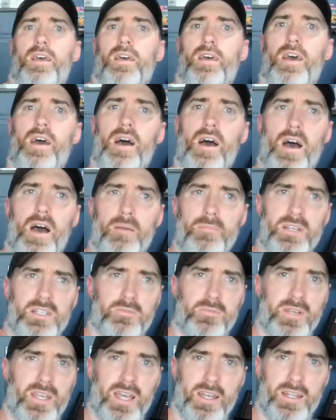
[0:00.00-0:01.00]
Um, as
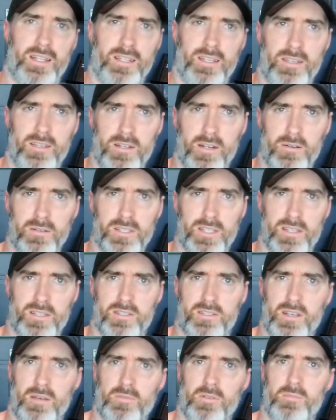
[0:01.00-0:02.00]
we get you know into the
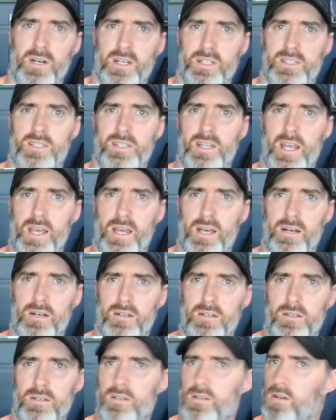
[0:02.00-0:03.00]
summer months
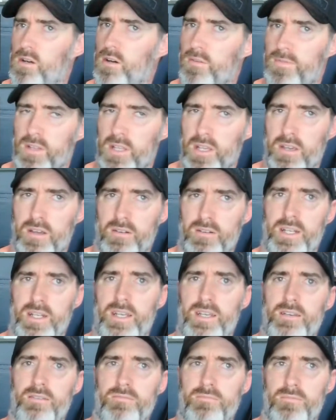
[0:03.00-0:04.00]
now, hopefully you
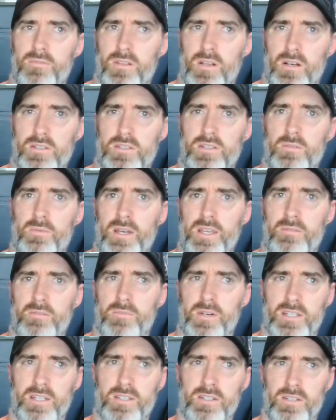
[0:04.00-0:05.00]
already lost the weight you
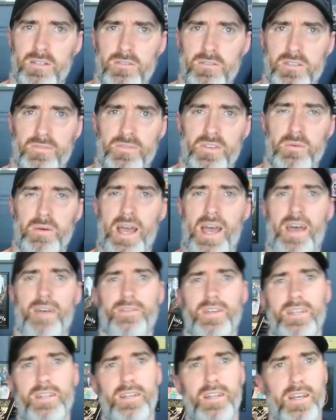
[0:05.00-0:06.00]
wanted to lose. If you
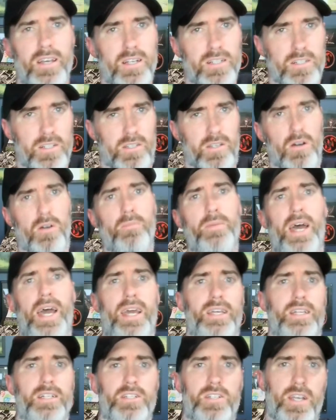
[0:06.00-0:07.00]
haven't, just go
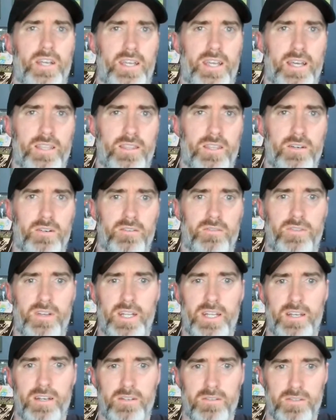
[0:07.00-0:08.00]
back and check out the old
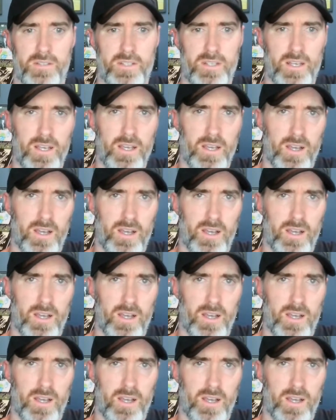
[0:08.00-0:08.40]
videos.